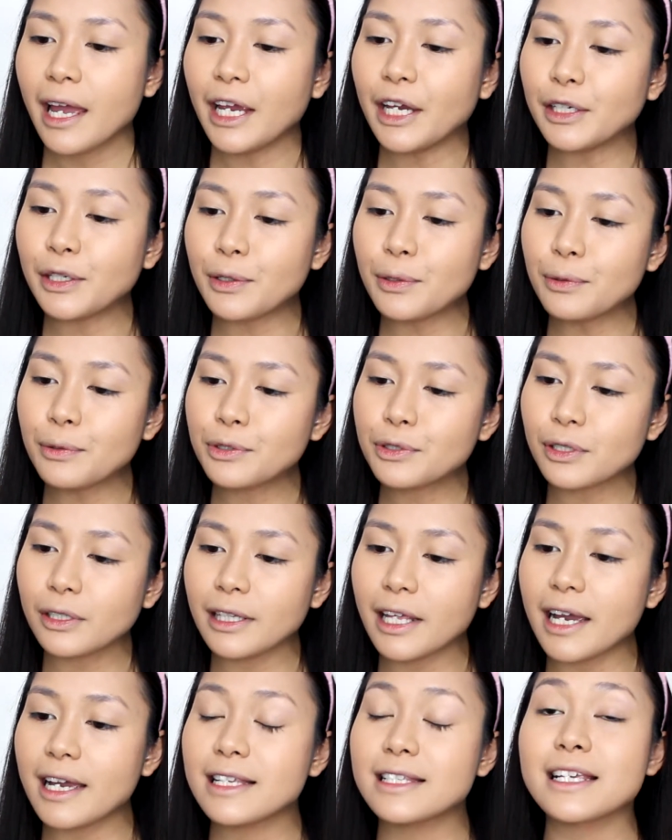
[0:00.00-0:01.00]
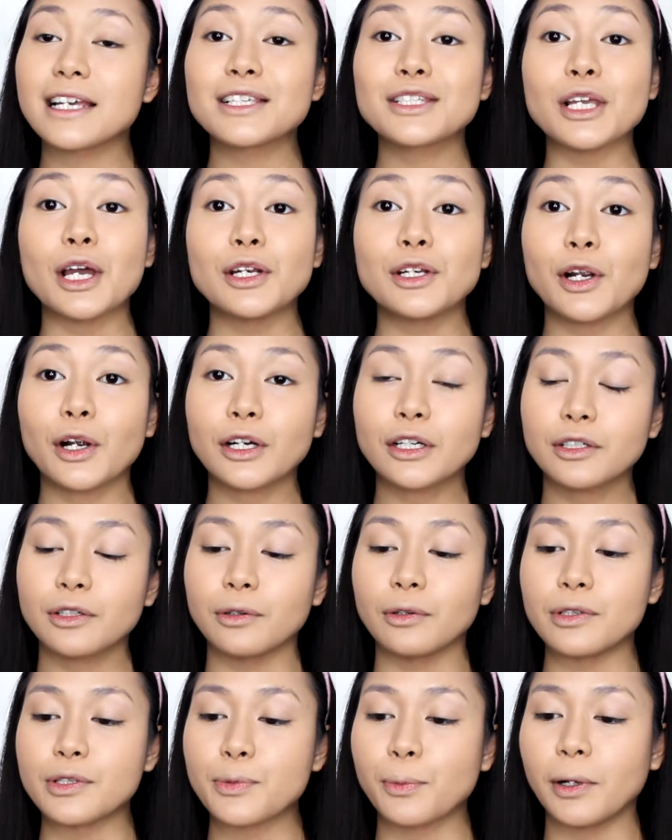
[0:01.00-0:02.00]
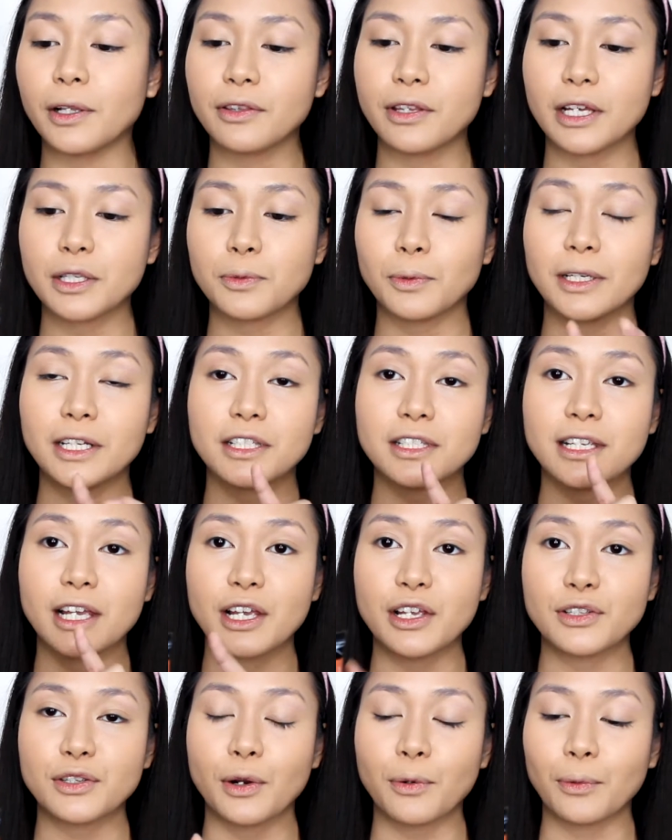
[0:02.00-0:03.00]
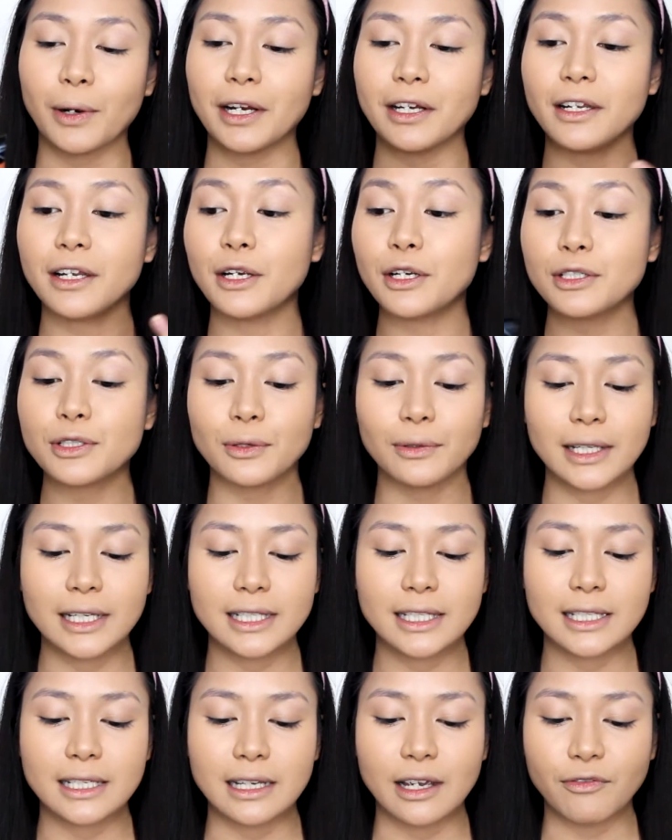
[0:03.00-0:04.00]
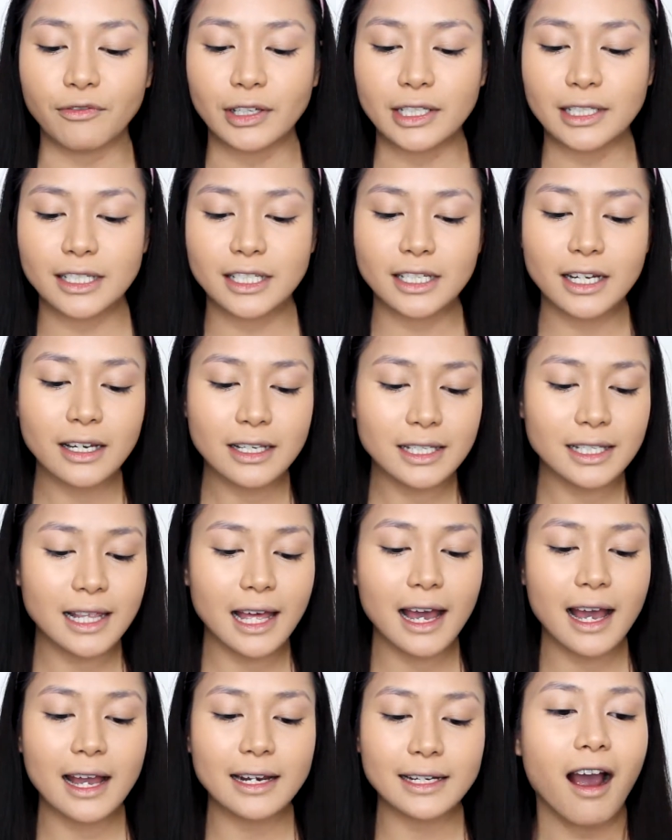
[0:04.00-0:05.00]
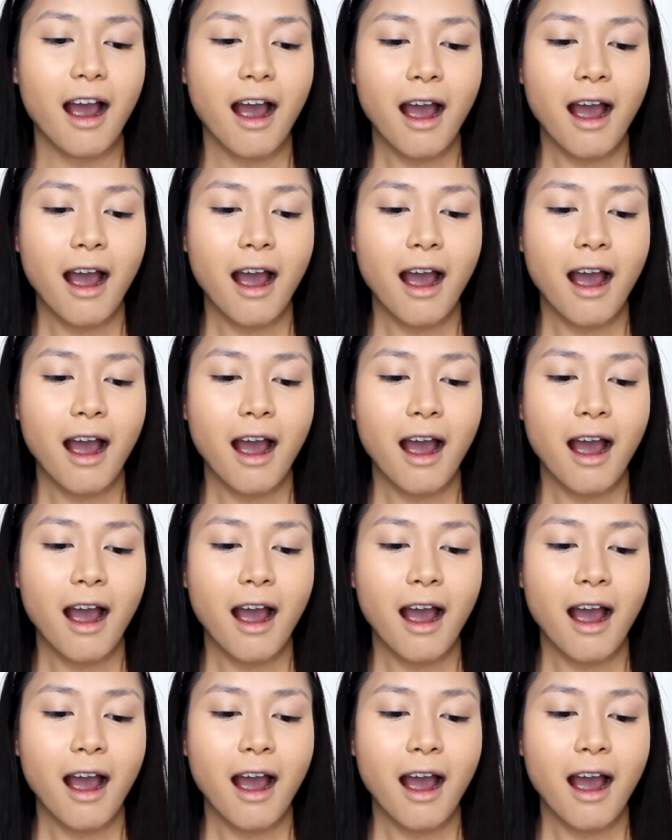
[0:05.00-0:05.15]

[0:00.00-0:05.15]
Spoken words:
It neutralizes dark tones. Well, that's what it says right here, so let's see if it does that.